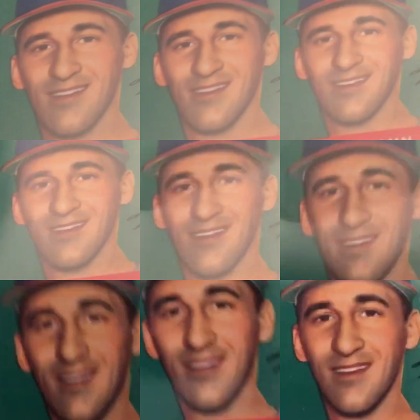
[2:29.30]
when you get
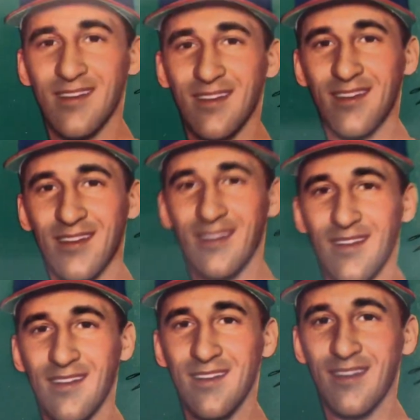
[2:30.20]
into the
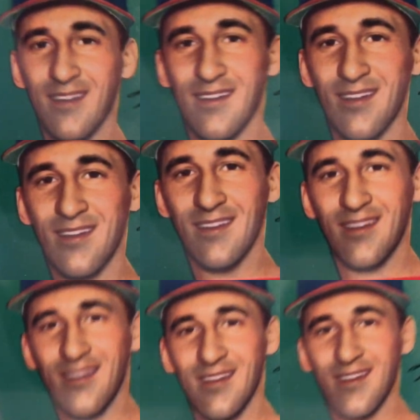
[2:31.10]
higher dollar cards,
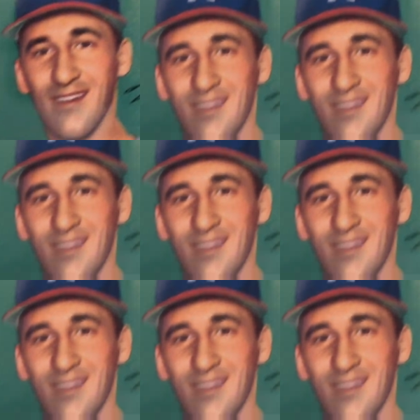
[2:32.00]
such